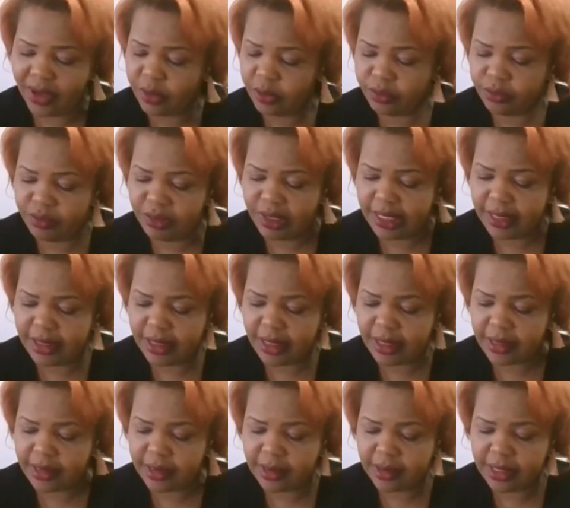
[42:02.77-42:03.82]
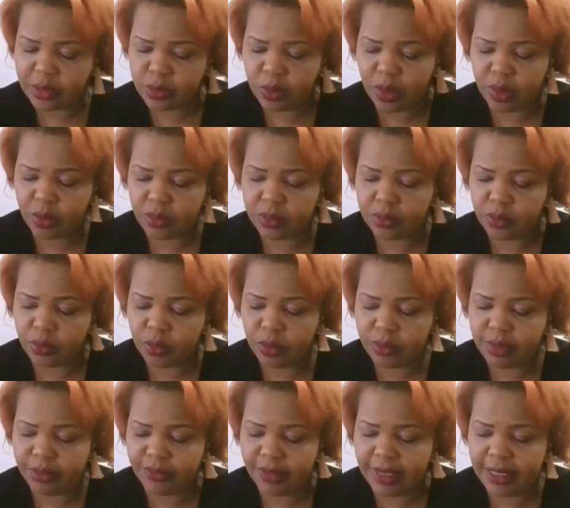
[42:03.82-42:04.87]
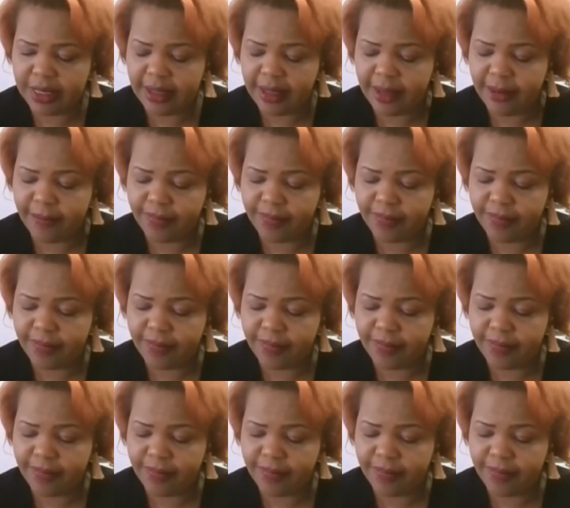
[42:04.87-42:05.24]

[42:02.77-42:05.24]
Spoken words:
don't really think this one would really